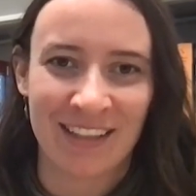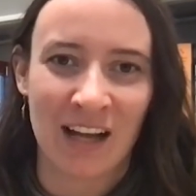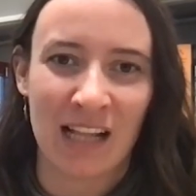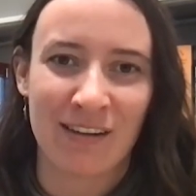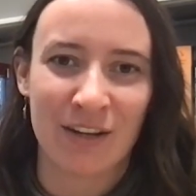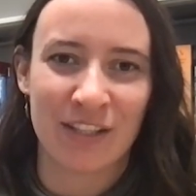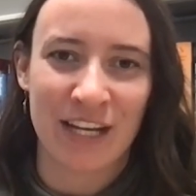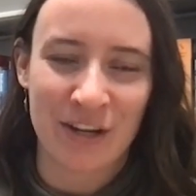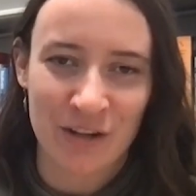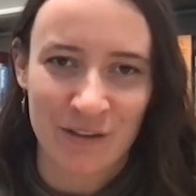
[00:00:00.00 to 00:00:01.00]
at Colorado
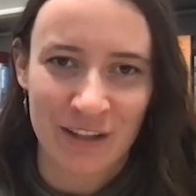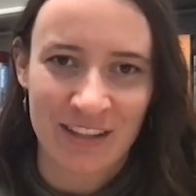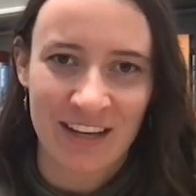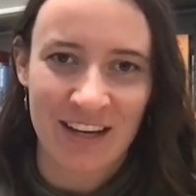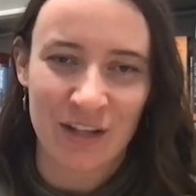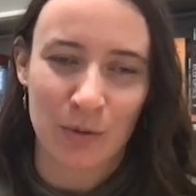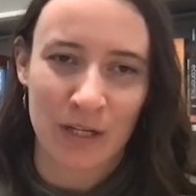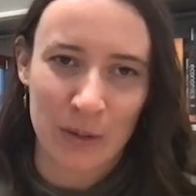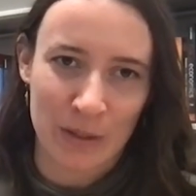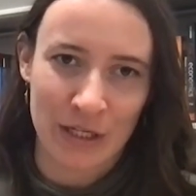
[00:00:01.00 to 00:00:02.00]
State University in
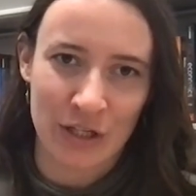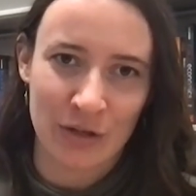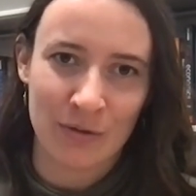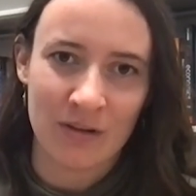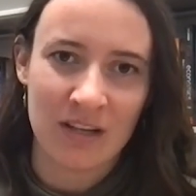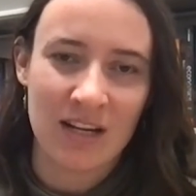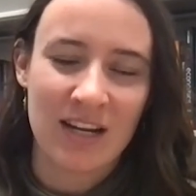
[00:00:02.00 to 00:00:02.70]
2022.